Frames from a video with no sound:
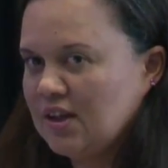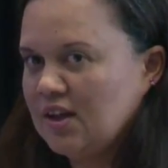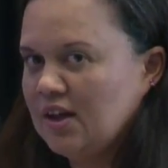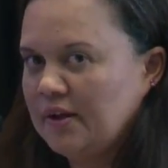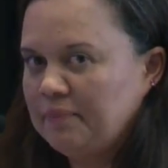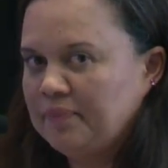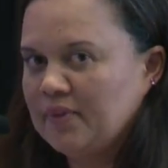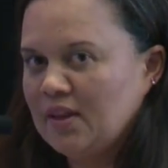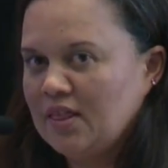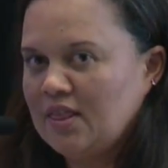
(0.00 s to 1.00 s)

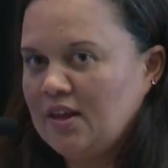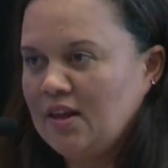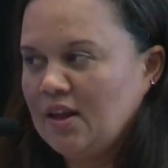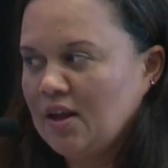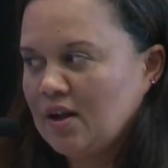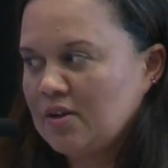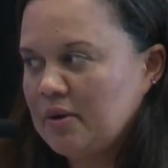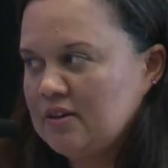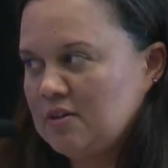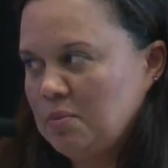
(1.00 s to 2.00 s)
the
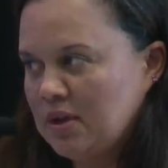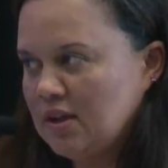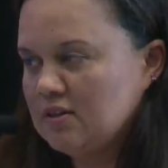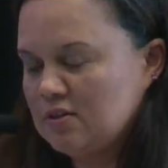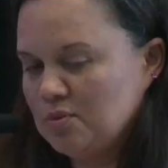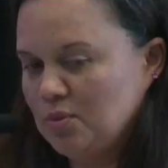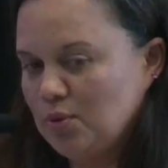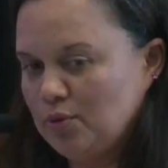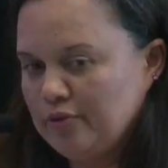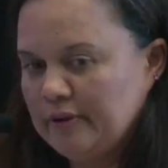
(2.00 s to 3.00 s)
grease begins to
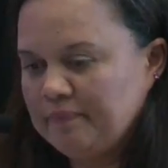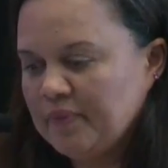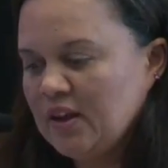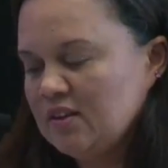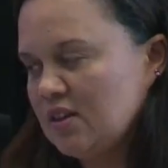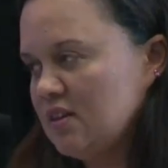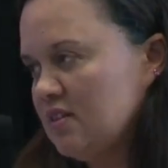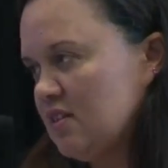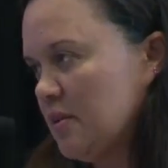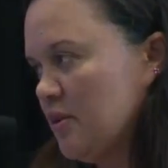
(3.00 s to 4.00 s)
move. So this
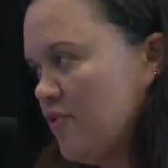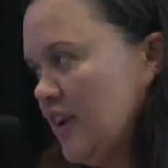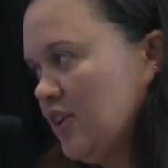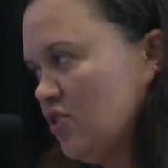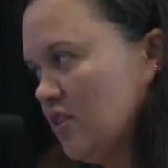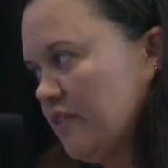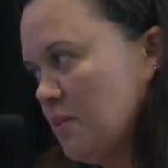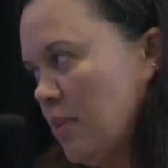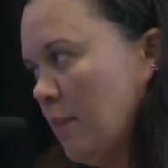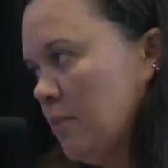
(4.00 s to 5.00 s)
is a reflection of the
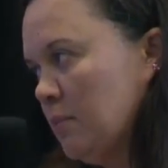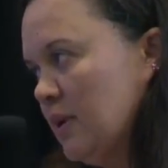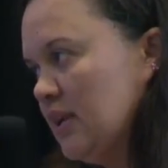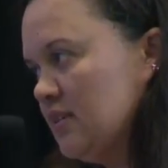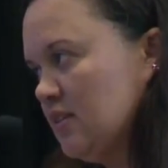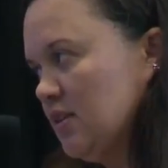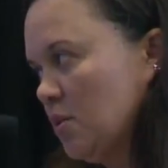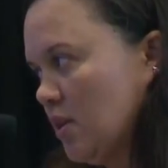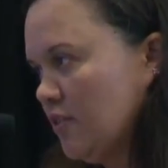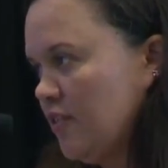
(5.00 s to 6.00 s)
pumpability
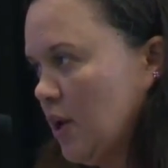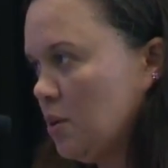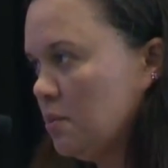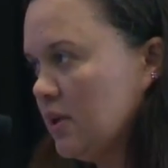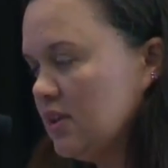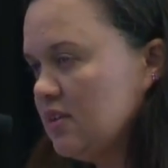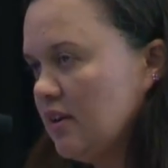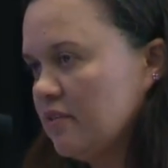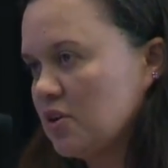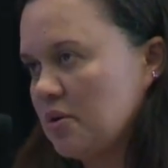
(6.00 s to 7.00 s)
or the flowability
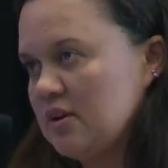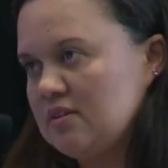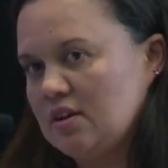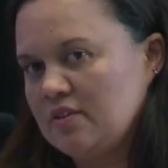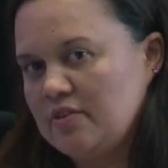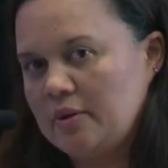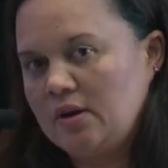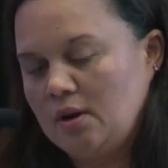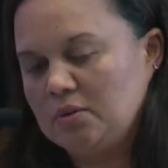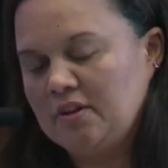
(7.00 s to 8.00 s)
of a grease at a very
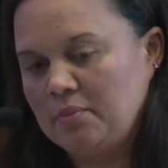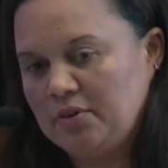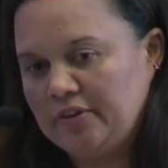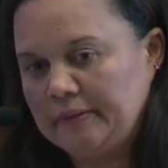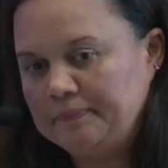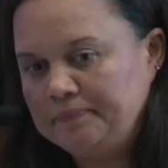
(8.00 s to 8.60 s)
low temperature.